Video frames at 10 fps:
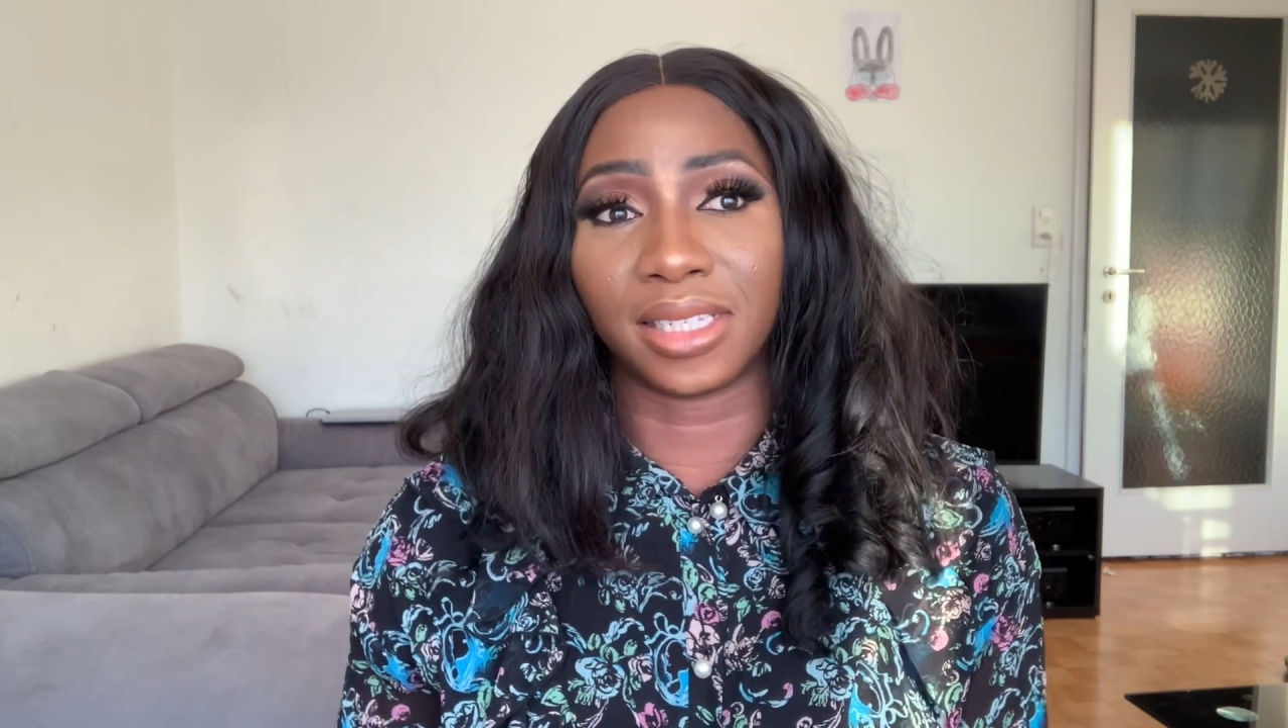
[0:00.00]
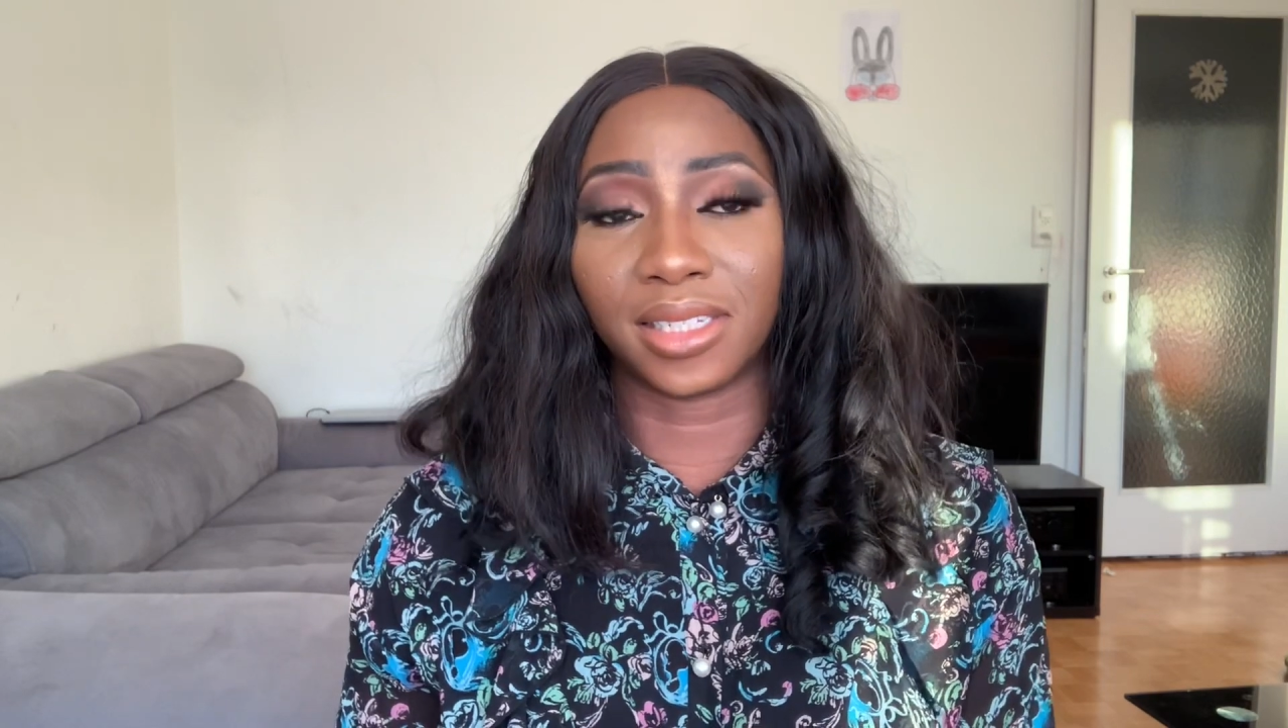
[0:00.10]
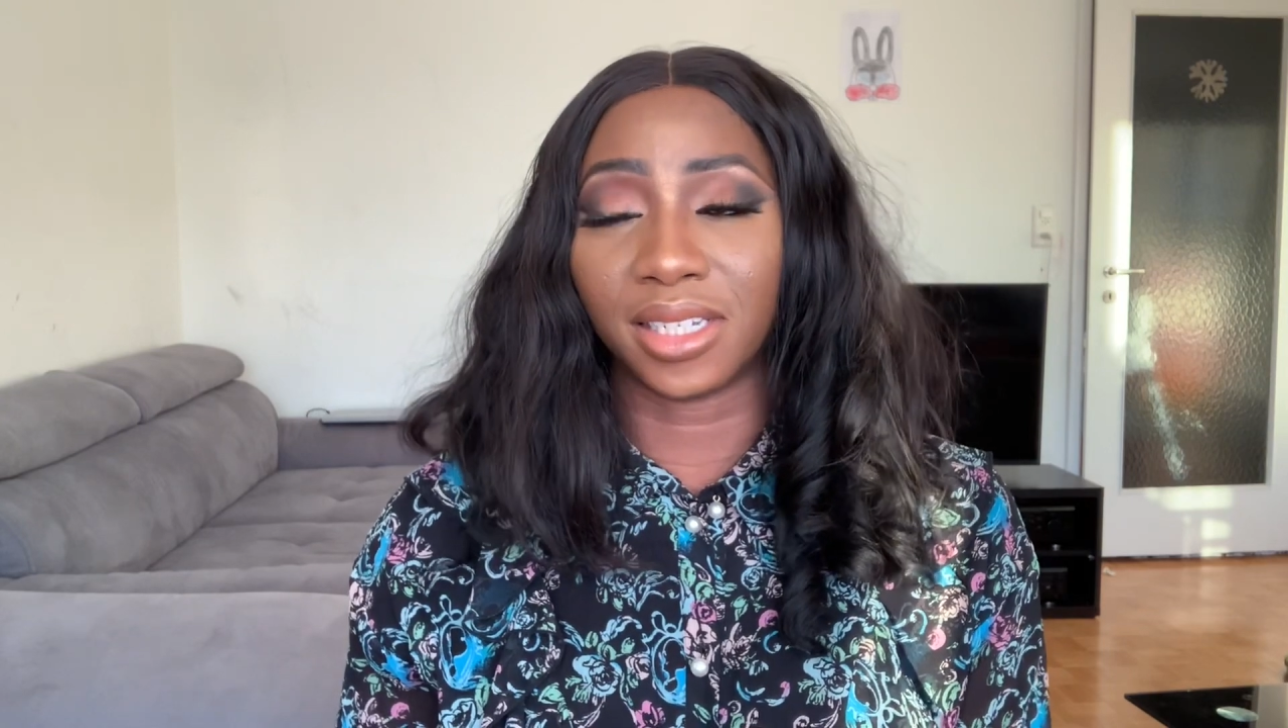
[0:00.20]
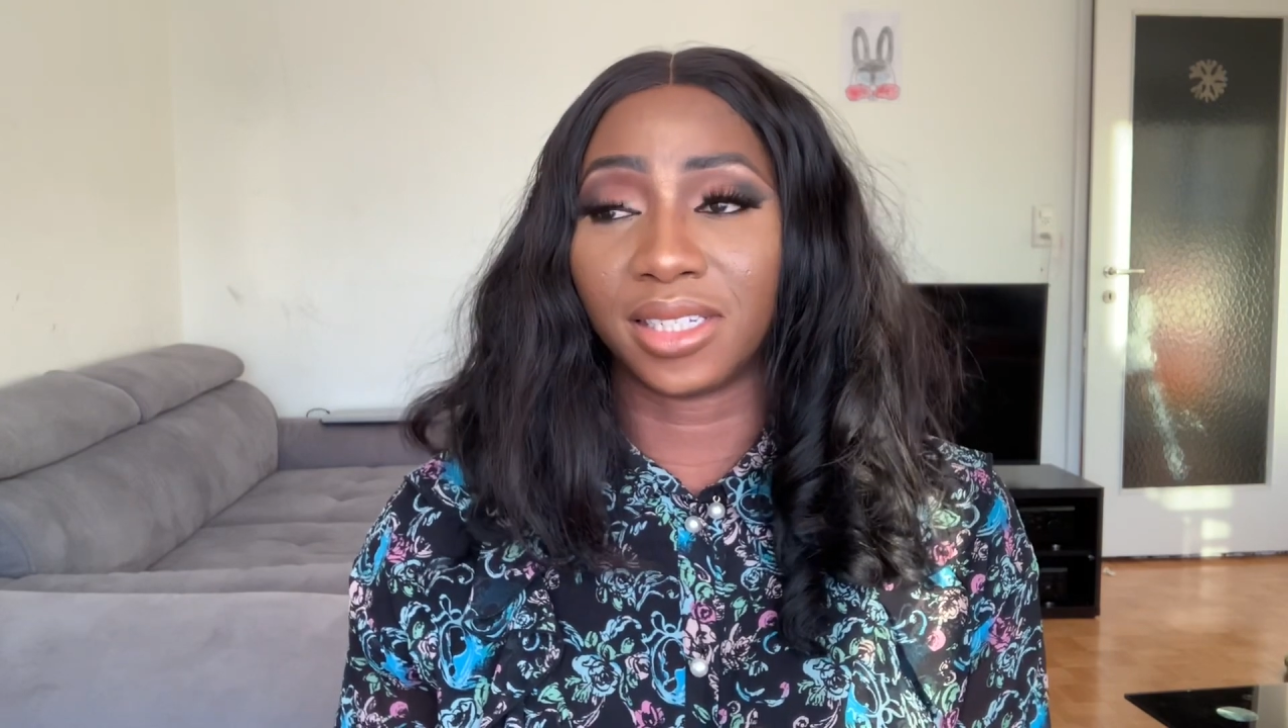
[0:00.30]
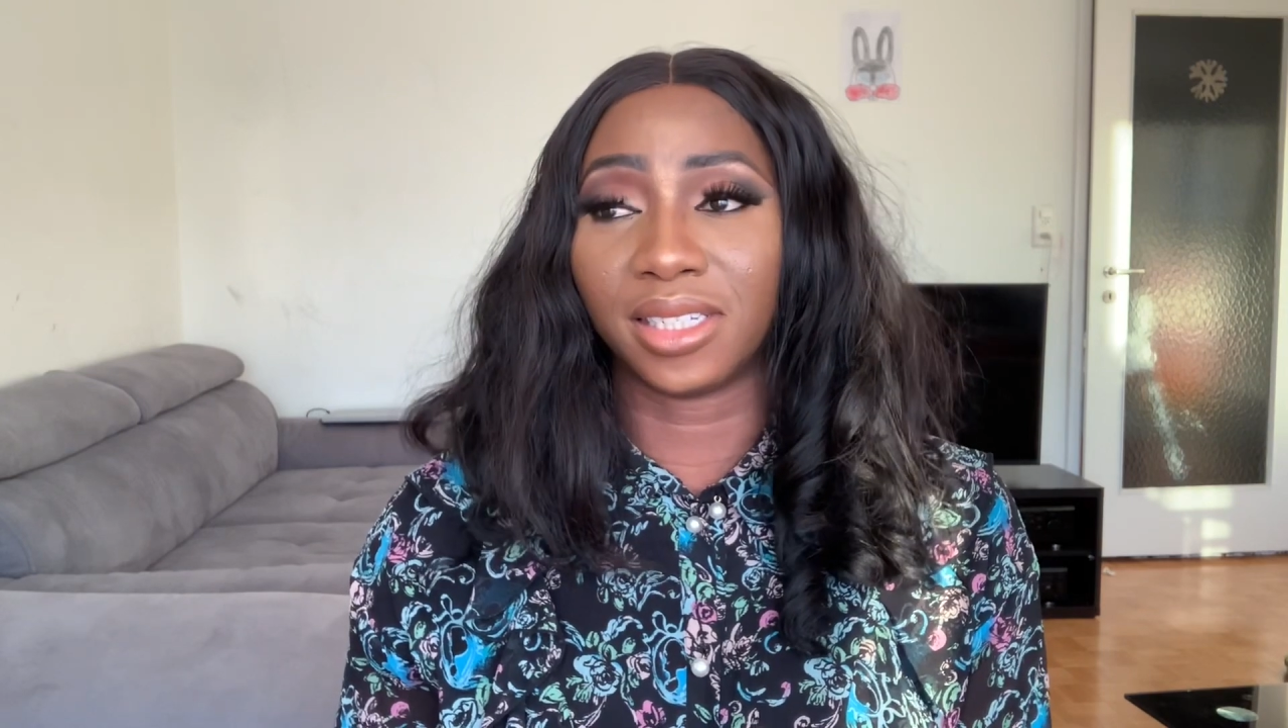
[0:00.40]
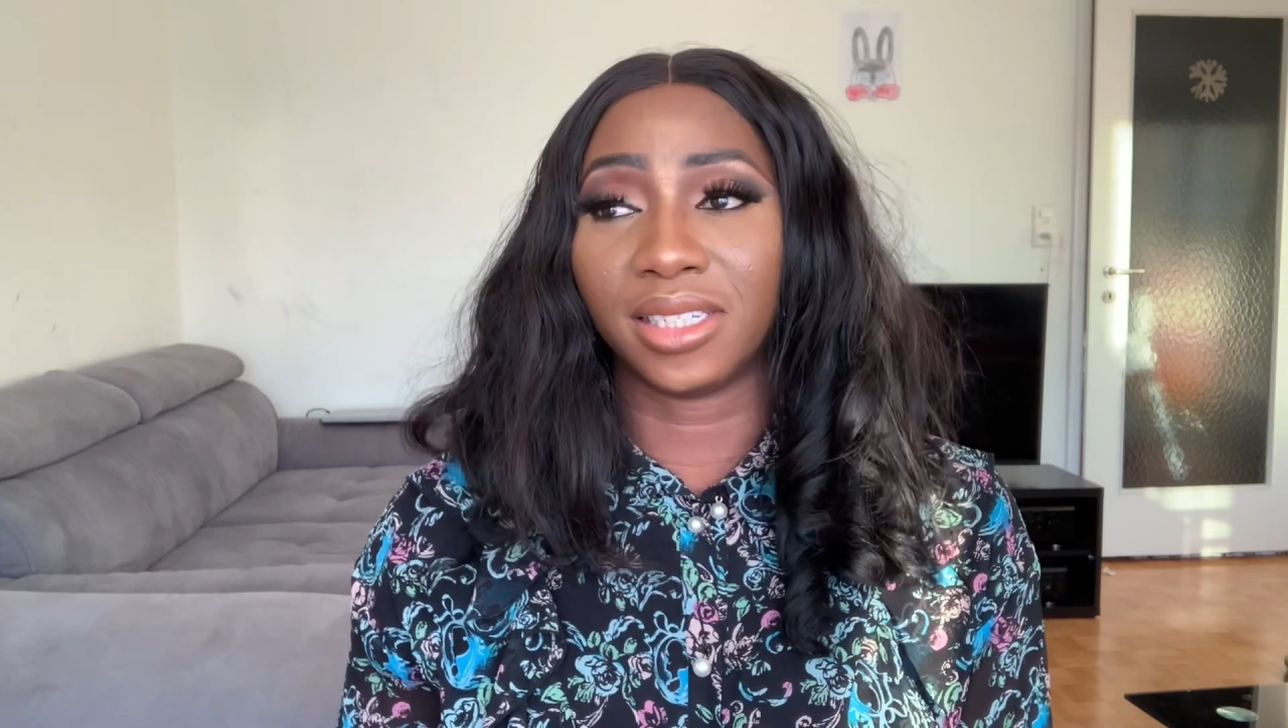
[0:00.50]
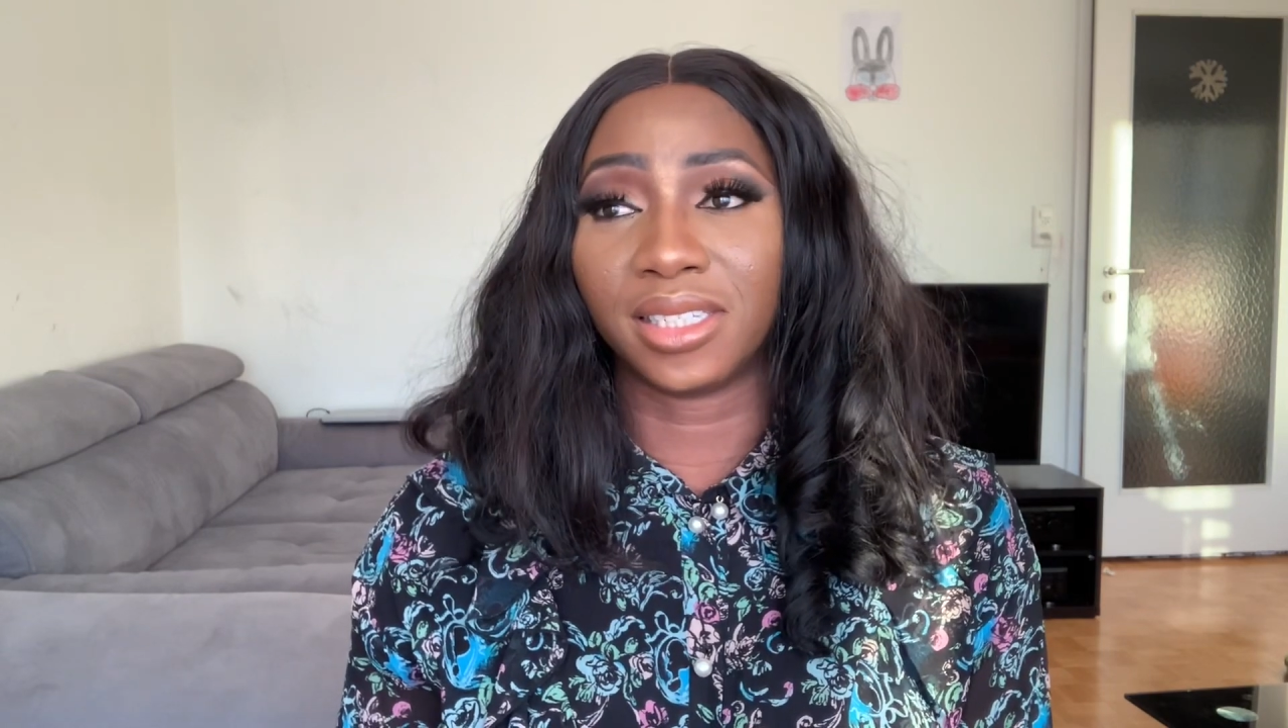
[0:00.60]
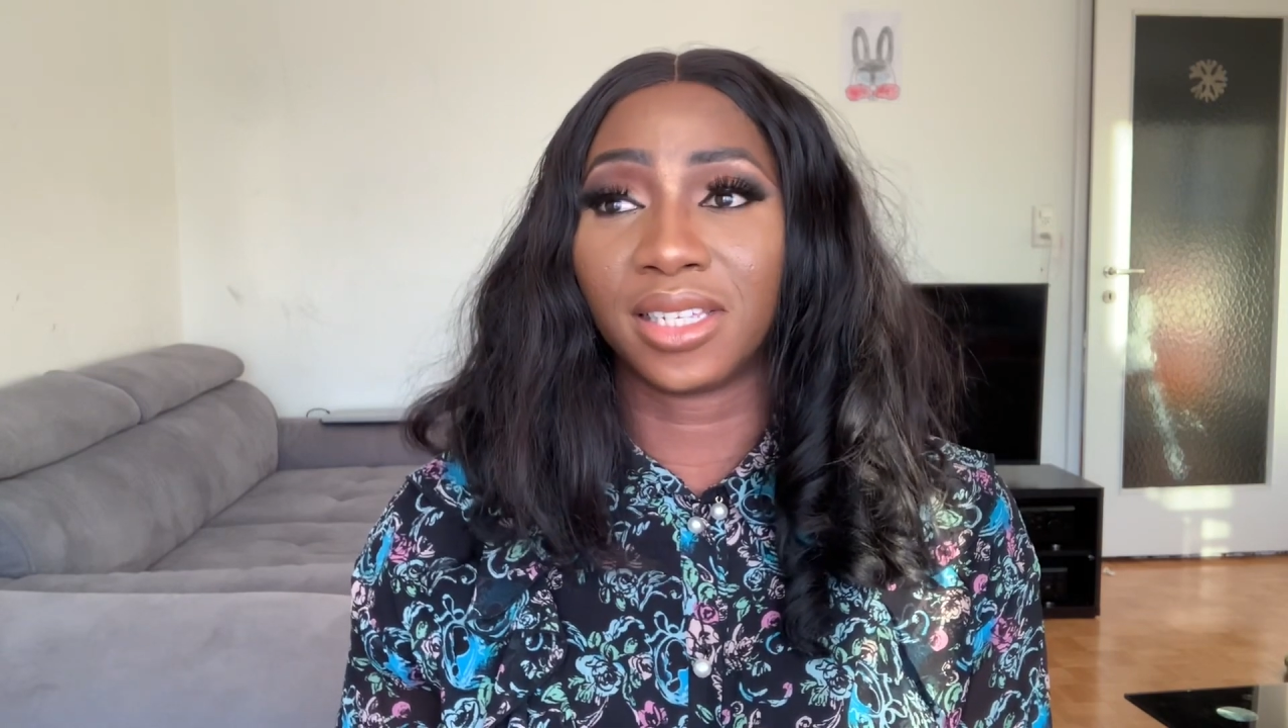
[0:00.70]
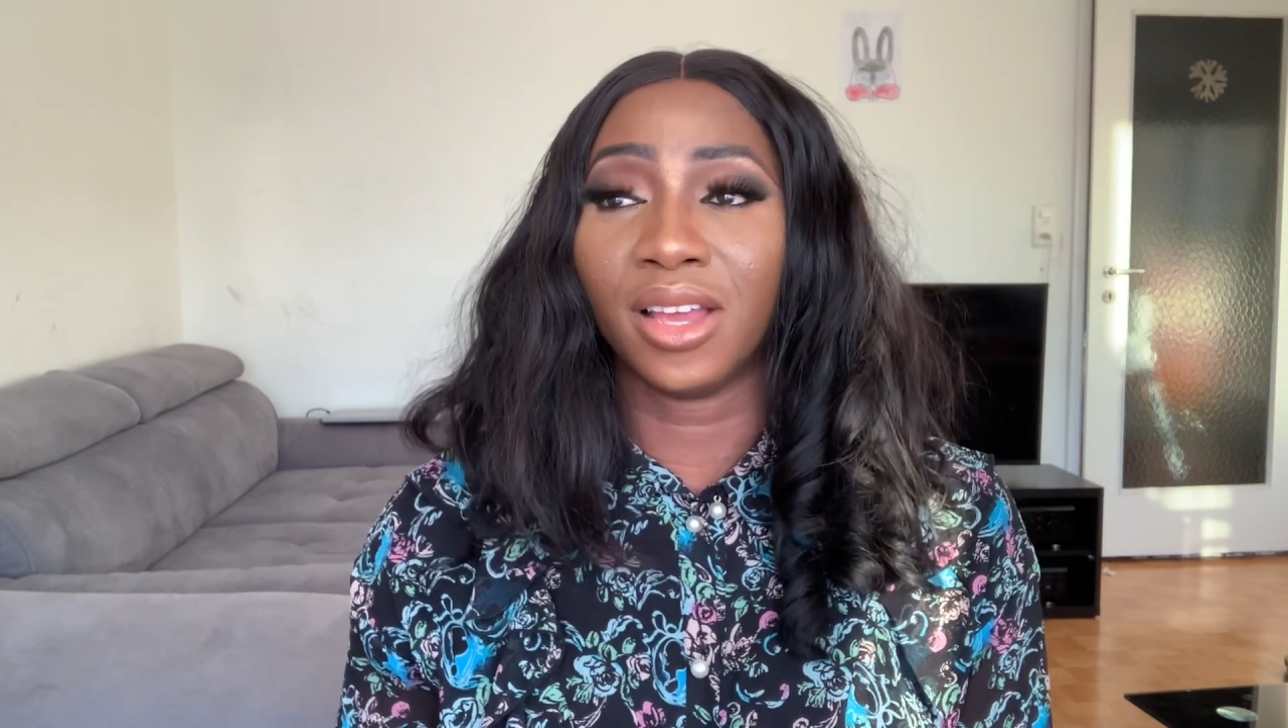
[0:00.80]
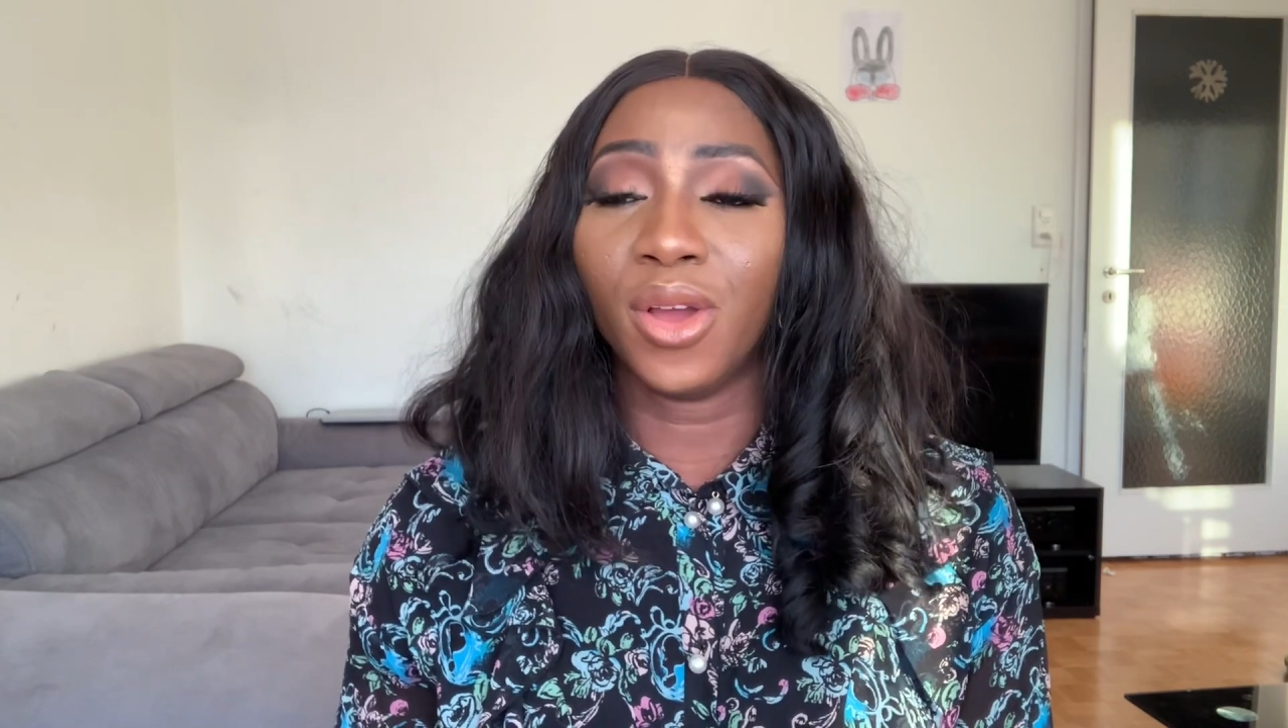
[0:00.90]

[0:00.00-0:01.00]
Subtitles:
churches